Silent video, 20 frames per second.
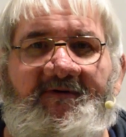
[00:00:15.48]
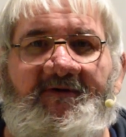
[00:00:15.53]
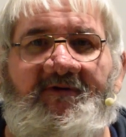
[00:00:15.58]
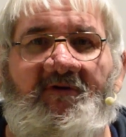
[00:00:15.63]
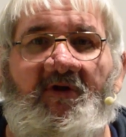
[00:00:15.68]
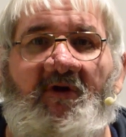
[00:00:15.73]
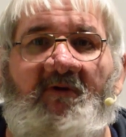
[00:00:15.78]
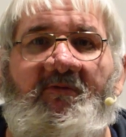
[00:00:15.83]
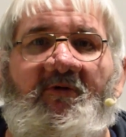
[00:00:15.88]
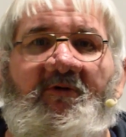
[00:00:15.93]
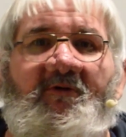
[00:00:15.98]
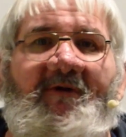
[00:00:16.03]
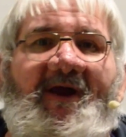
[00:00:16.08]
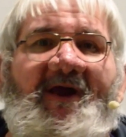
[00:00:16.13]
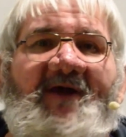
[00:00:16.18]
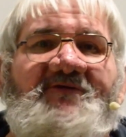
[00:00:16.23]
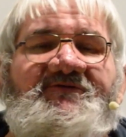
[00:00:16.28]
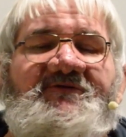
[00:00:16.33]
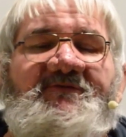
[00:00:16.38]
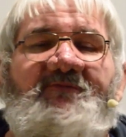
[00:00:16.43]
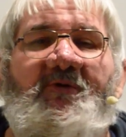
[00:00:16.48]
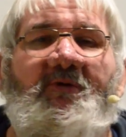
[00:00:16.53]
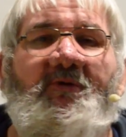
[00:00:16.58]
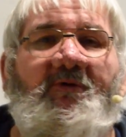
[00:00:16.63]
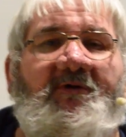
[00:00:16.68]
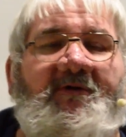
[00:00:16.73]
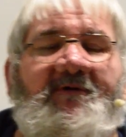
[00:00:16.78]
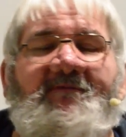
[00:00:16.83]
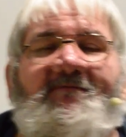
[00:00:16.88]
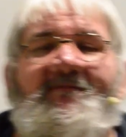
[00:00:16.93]
Global Ground
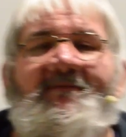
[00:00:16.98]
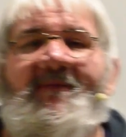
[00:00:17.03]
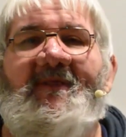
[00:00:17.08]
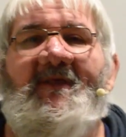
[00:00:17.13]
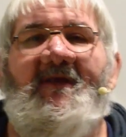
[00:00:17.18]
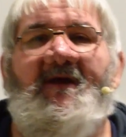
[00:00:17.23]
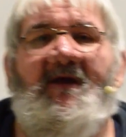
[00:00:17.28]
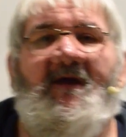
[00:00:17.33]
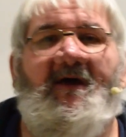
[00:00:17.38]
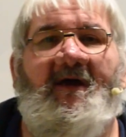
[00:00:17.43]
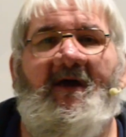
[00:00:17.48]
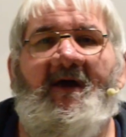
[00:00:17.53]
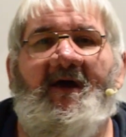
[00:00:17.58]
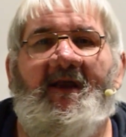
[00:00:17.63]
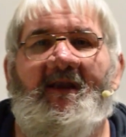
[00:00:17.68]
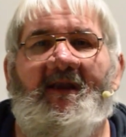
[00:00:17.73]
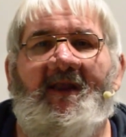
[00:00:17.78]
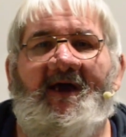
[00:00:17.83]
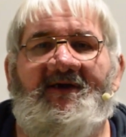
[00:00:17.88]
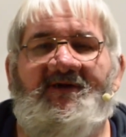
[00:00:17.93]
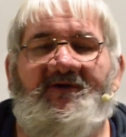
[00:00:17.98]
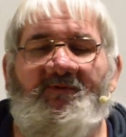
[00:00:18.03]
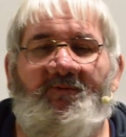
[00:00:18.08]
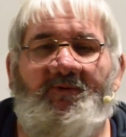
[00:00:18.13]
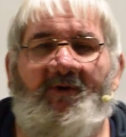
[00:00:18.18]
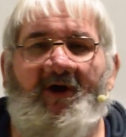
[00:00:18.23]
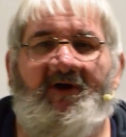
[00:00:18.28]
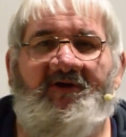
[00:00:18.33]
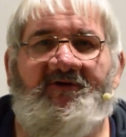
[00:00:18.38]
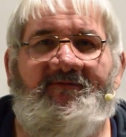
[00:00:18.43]
Support. I'd like to
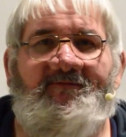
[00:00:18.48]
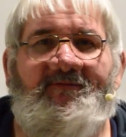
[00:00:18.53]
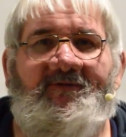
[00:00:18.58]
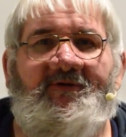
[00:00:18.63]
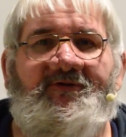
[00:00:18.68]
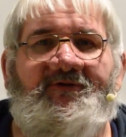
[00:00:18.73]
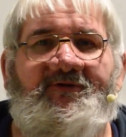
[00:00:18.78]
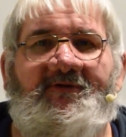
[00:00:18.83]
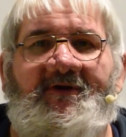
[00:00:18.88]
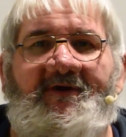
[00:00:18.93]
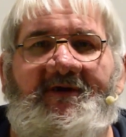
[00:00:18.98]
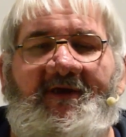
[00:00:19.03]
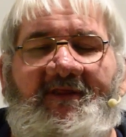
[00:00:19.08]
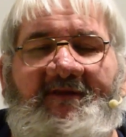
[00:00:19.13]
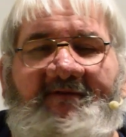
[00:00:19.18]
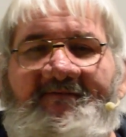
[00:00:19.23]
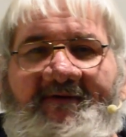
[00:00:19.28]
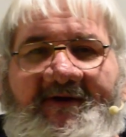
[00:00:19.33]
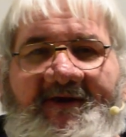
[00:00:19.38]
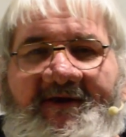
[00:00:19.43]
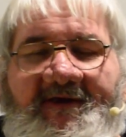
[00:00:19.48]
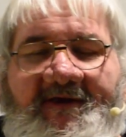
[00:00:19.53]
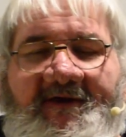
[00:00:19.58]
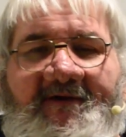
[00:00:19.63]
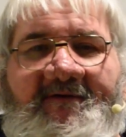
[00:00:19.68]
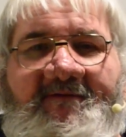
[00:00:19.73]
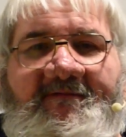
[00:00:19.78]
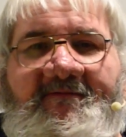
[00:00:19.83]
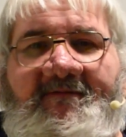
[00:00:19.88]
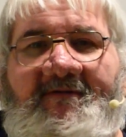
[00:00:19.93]
welcome you to another
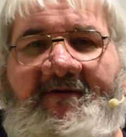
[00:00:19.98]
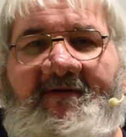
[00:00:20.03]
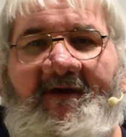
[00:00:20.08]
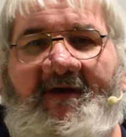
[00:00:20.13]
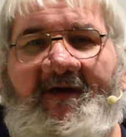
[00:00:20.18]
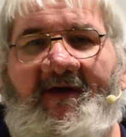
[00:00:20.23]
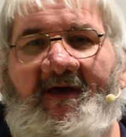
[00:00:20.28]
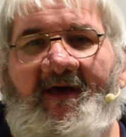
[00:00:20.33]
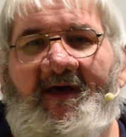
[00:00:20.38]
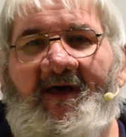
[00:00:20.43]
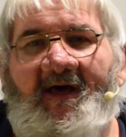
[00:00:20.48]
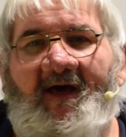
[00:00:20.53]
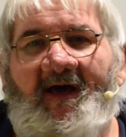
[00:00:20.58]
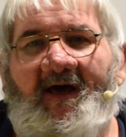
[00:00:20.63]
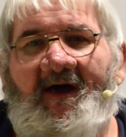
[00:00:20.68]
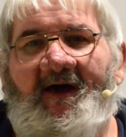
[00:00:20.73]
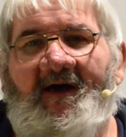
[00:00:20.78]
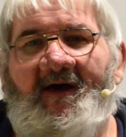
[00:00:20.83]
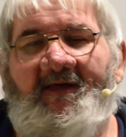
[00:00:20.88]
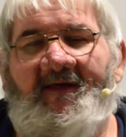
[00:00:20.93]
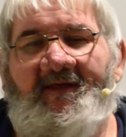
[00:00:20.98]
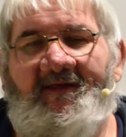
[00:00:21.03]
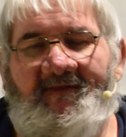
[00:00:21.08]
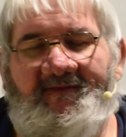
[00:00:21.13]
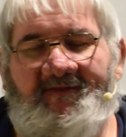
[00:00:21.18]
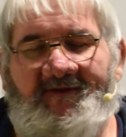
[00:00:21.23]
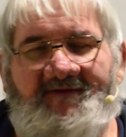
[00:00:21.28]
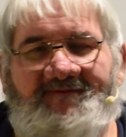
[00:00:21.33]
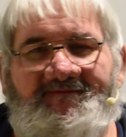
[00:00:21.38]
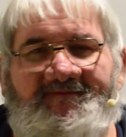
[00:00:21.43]
video.
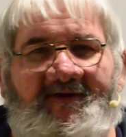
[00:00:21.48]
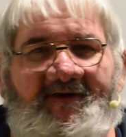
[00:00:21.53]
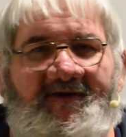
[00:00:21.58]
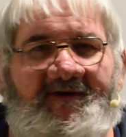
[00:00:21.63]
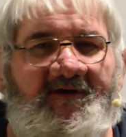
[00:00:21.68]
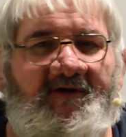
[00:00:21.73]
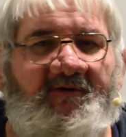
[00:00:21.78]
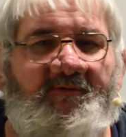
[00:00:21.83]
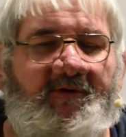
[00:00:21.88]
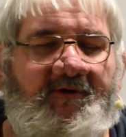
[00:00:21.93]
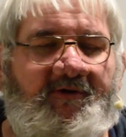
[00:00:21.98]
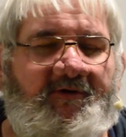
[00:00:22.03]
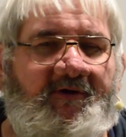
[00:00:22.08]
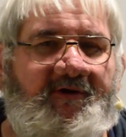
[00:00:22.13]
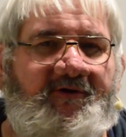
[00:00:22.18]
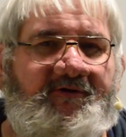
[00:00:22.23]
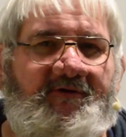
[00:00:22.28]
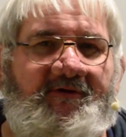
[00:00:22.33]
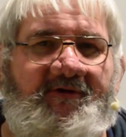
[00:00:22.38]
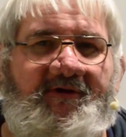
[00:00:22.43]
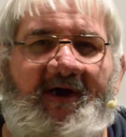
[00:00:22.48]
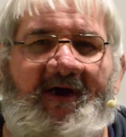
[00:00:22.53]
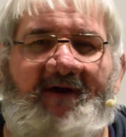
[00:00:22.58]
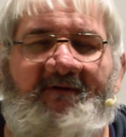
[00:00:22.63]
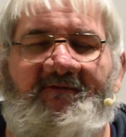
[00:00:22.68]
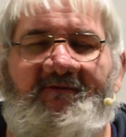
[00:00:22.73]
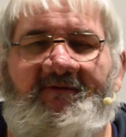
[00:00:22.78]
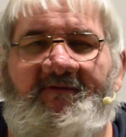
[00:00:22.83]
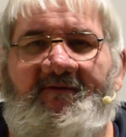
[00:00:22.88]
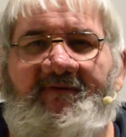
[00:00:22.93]
In this video, we're going to
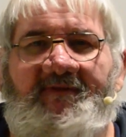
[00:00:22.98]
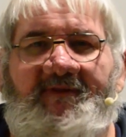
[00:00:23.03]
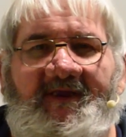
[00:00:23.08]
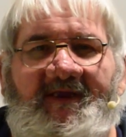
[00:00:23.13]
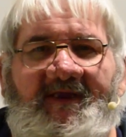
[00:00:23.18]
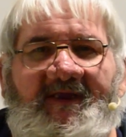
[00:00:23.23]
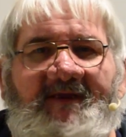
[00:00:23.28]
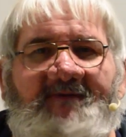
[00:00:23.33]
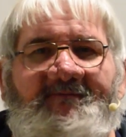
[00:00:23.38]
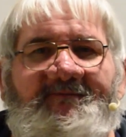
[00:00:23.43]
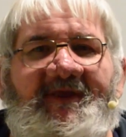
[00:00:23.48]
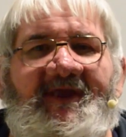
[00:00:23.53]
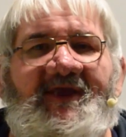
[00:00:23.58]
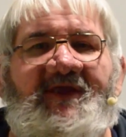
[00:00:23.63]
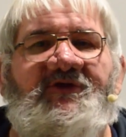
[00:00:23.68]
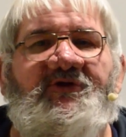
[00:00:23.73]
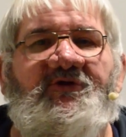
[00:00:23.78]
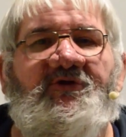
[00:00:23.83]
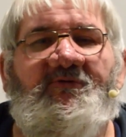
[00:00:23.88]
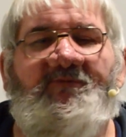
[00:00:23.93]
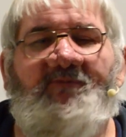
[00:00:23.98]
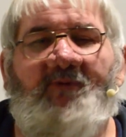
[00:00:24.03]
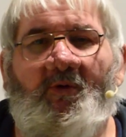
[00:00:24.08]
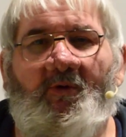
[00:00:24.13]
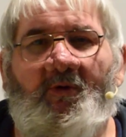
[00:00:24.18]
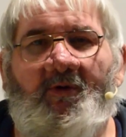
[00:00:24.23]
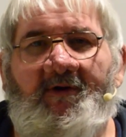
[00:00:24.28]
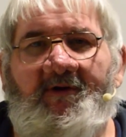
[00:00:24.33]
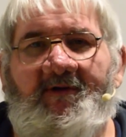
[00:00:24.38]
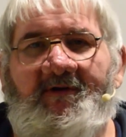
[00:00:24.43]
cover the PQ
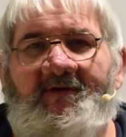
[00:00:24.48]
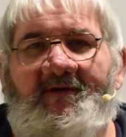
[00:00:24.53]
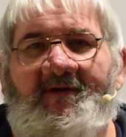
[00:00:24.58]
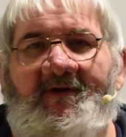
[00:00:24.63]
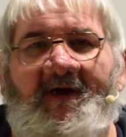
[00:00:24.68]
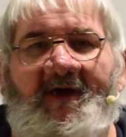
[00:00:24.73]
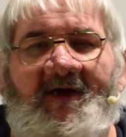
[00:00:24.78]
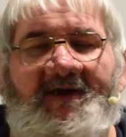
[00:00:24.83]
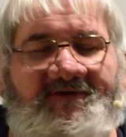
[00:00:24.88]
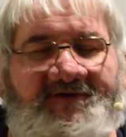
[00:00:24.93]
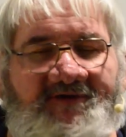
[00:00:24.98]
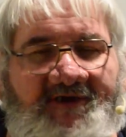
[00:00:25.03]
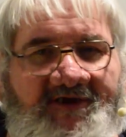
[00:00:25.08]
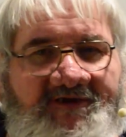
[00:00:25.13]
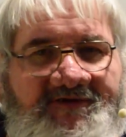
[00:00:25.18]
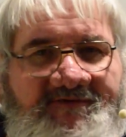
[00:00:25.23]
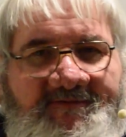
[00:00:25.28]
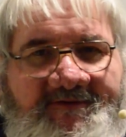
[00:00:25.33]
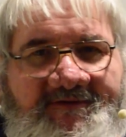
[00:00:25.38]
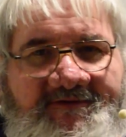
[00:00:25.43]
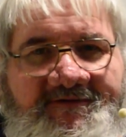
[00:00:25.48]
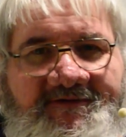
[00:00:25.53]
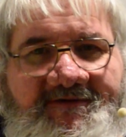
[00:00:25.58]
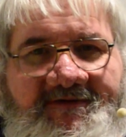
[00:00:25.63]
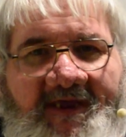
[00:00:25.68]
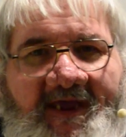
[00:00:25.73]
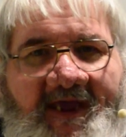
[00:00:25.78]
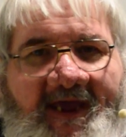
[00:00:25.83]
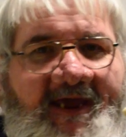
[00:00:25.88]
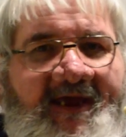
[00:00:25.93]
board adjustments
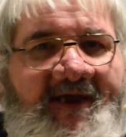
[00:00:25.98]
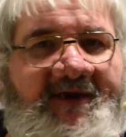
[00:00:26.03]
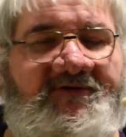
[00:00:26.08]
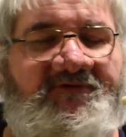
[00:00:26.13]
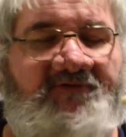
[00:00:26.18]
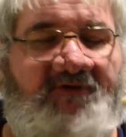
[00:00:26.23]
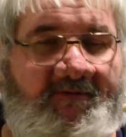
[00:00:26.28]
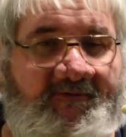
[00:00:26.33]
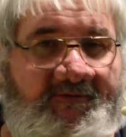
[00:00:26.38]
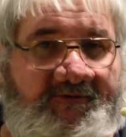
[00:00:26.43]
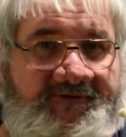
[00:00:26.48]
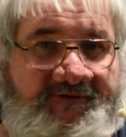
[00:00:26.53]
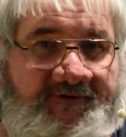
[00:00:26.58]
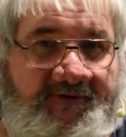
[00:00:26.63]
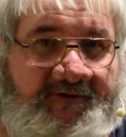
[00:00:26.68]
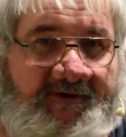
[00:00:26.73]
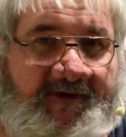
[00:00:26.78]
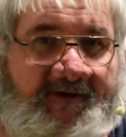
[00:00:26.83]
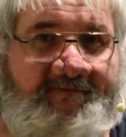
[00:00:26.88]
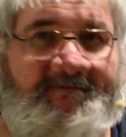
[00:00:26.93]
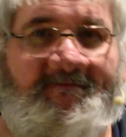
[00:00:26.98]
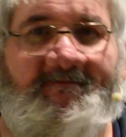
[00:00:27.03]
and troubleshooting.